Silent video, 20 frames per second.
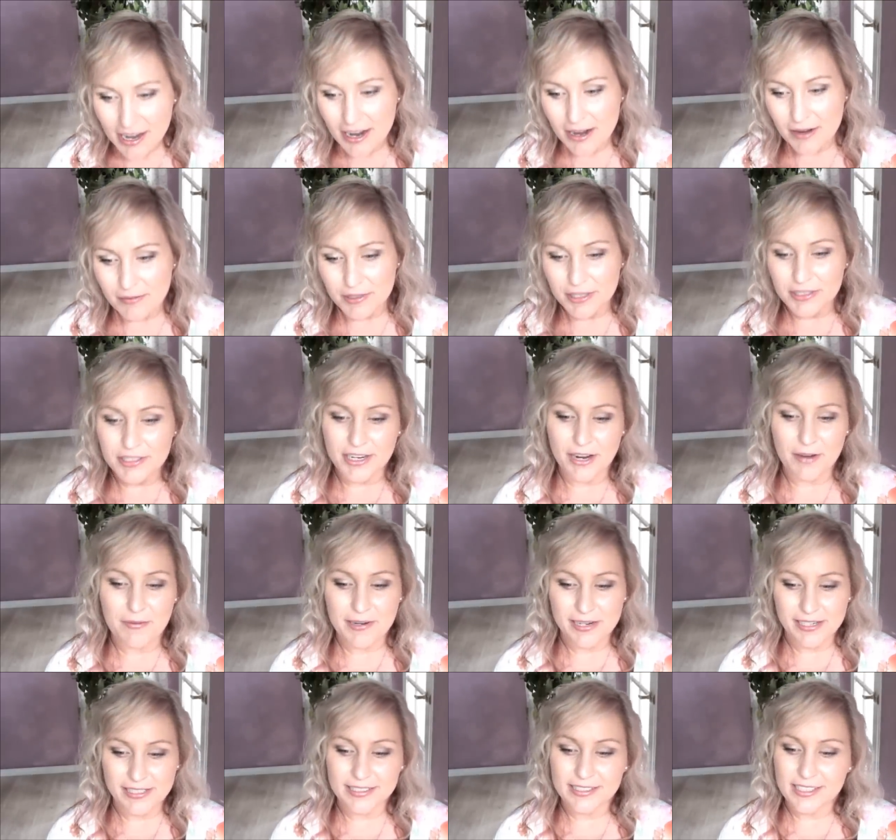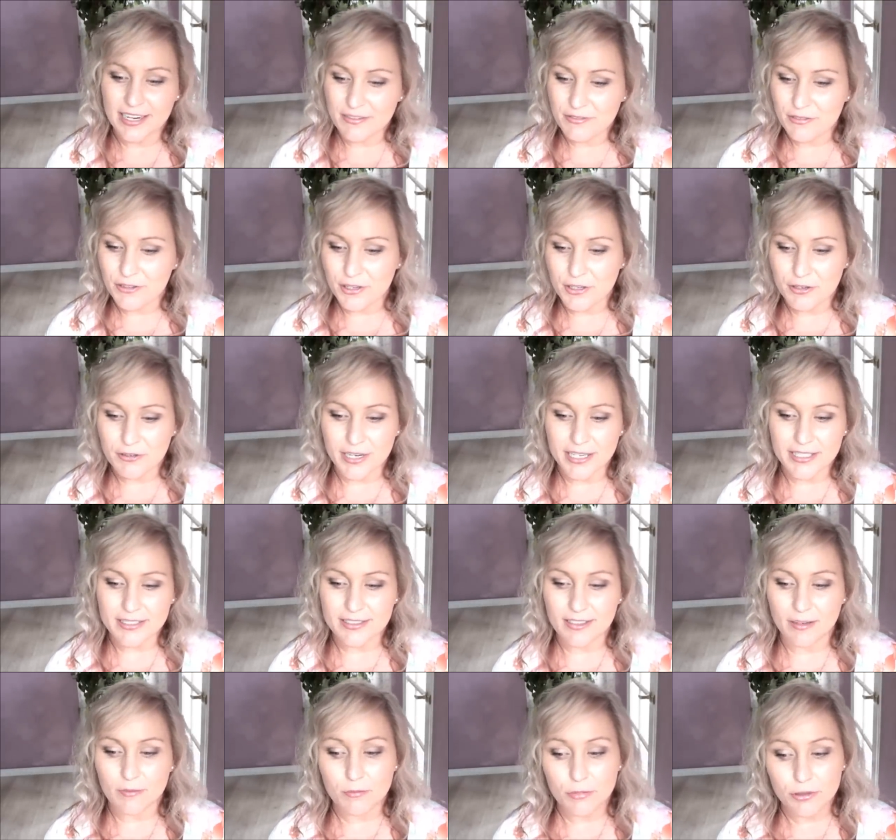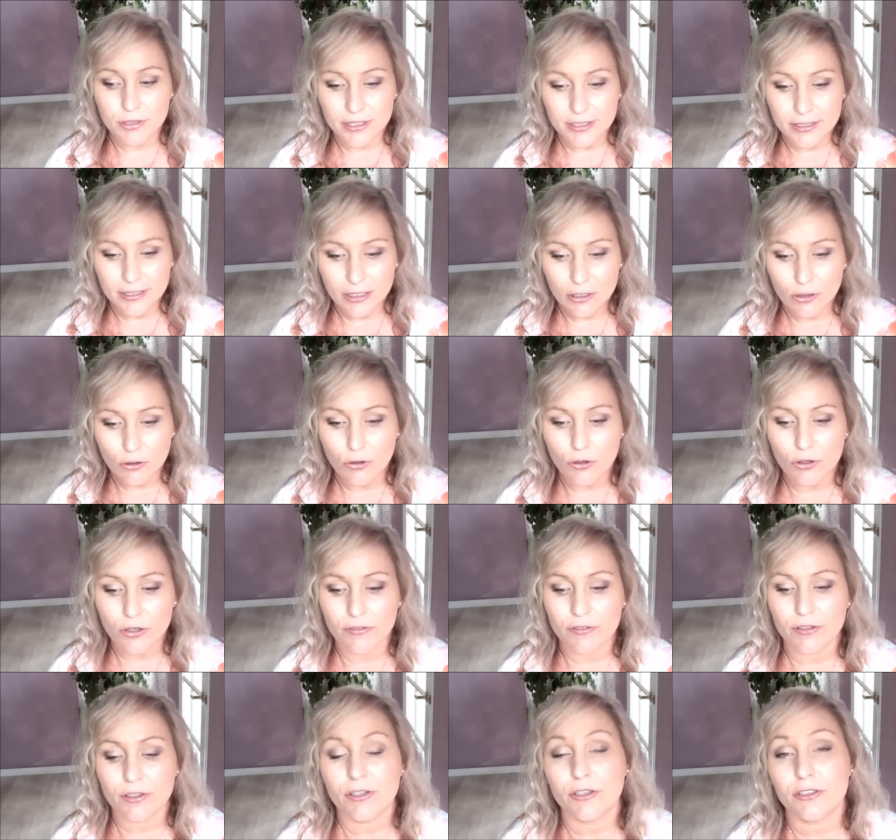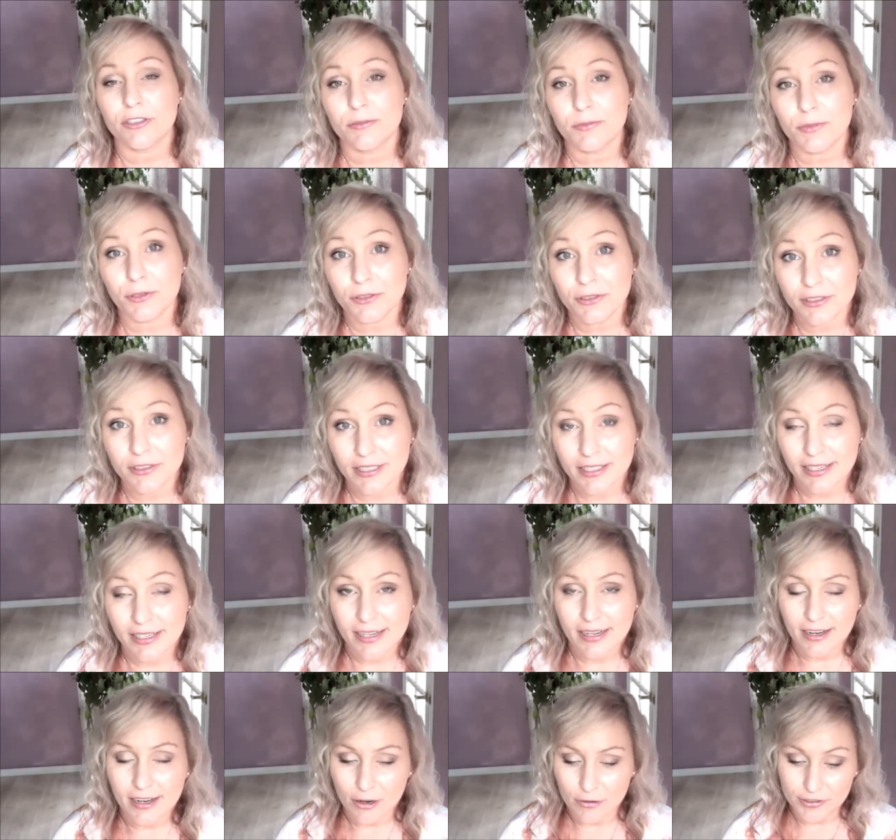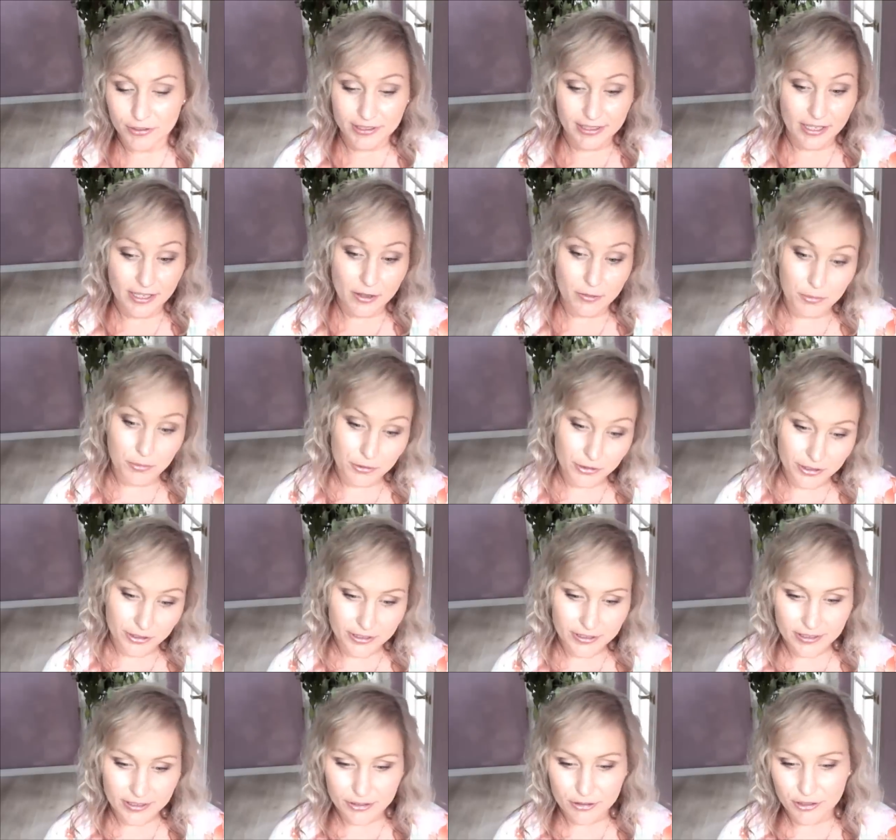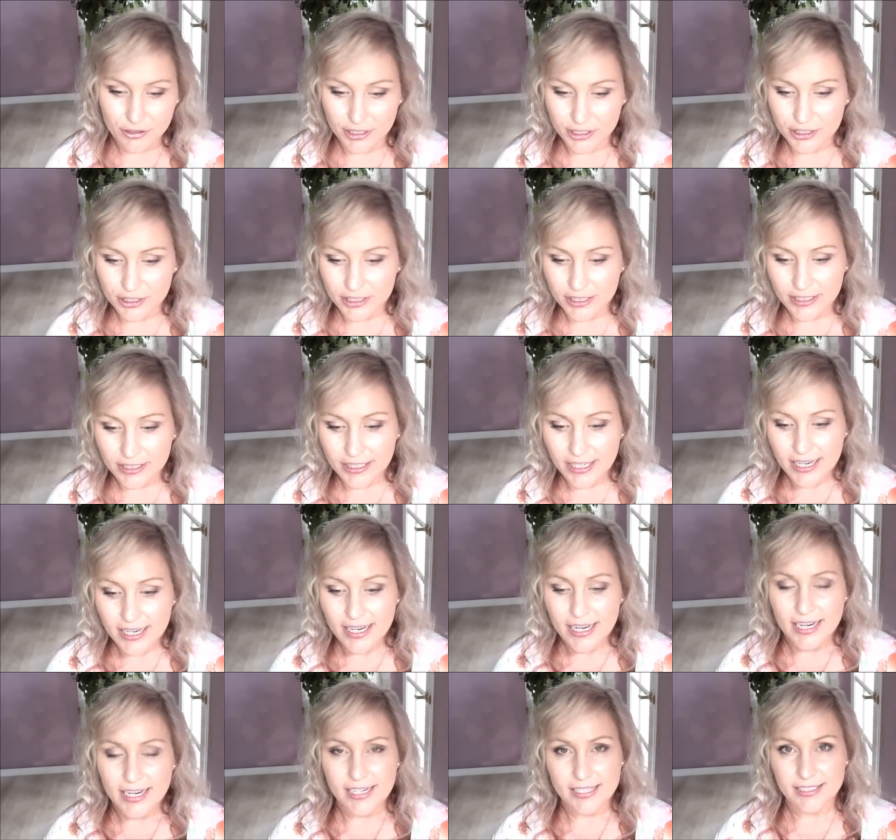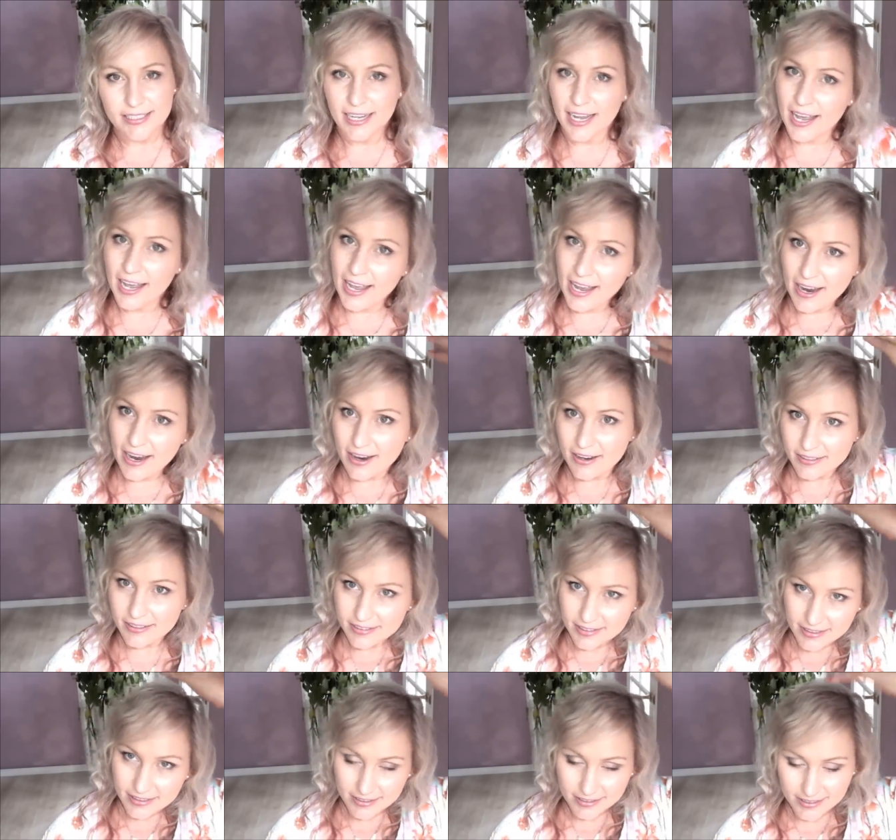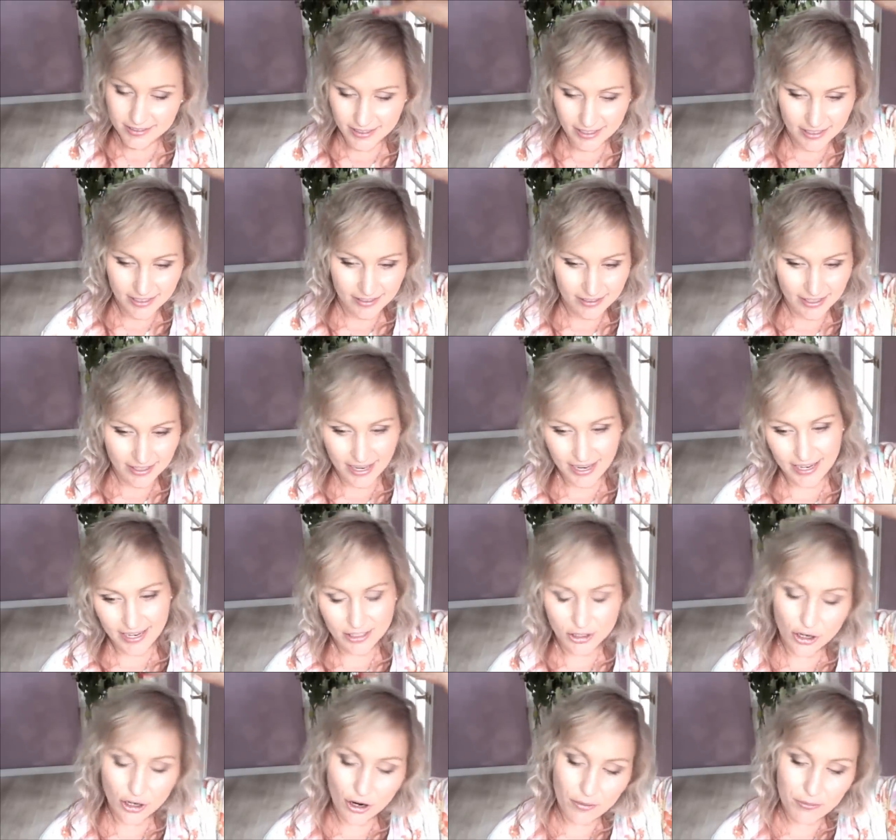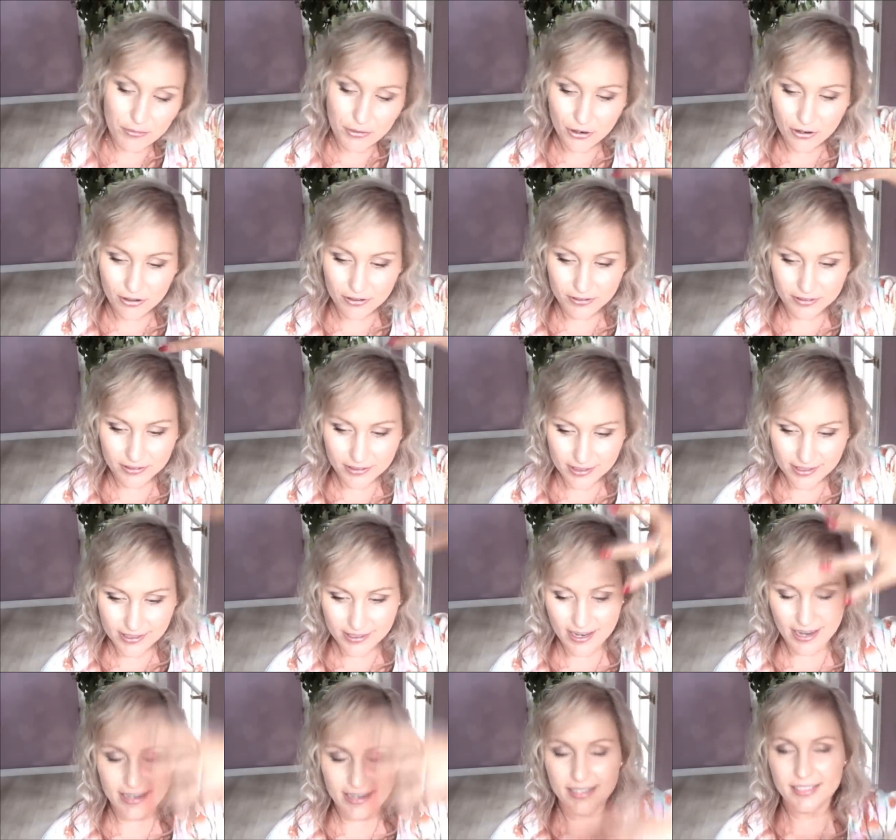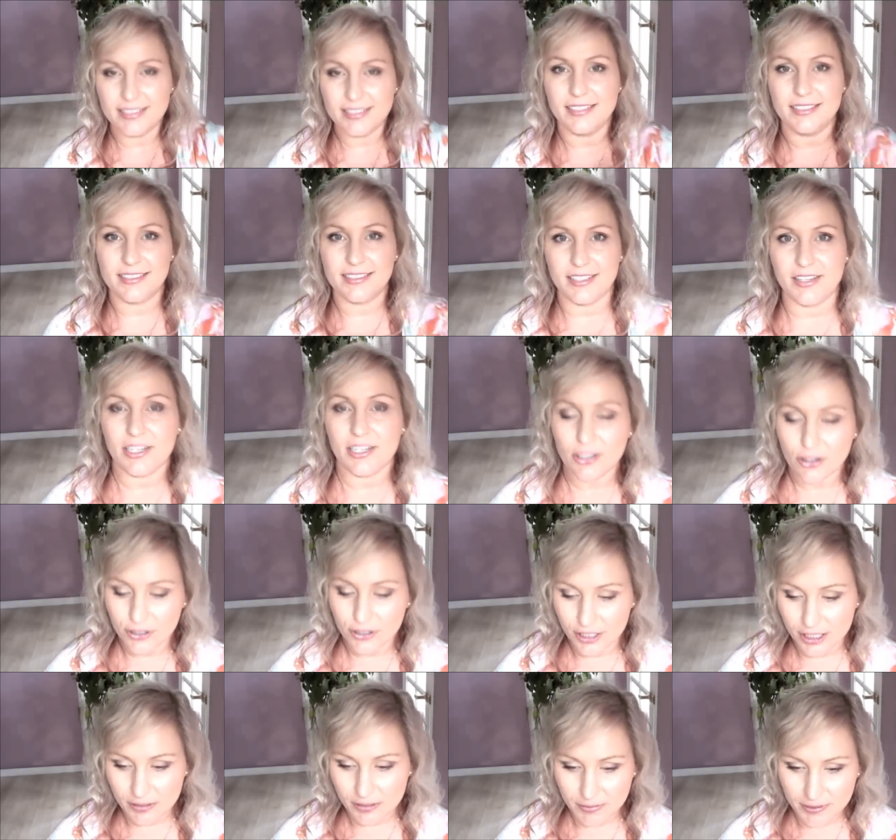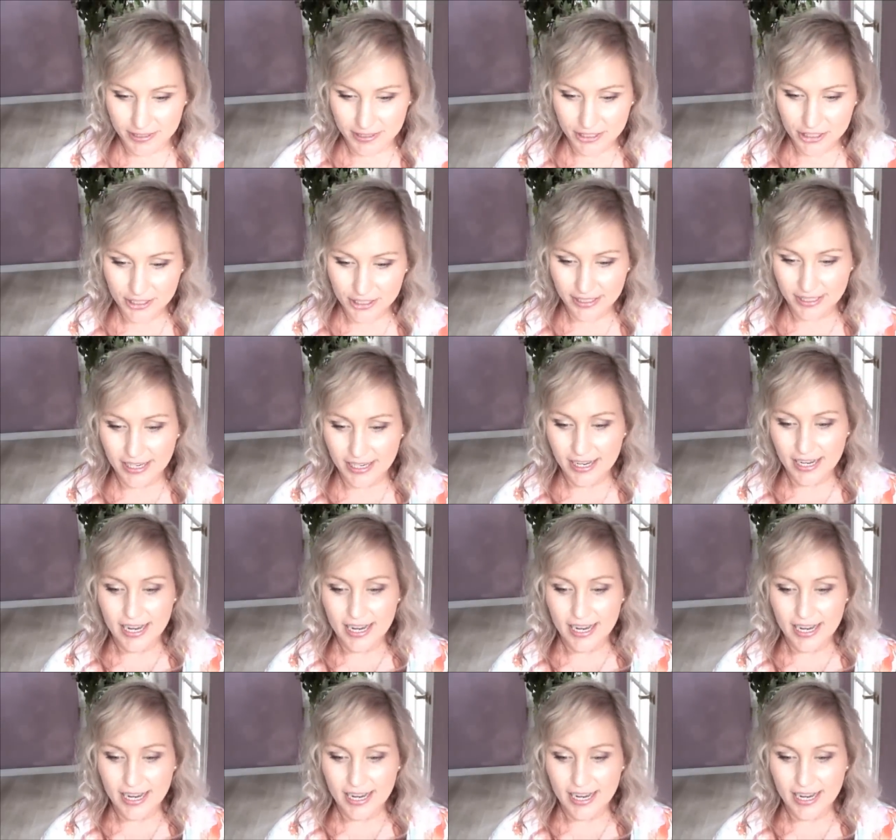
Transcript: um, the Japanese name for the Great Sun Buddha, Lord of the Cosmos, obviously in the Buddhist tradition. His hair sits in a top knot, and he sits in the lotus position, and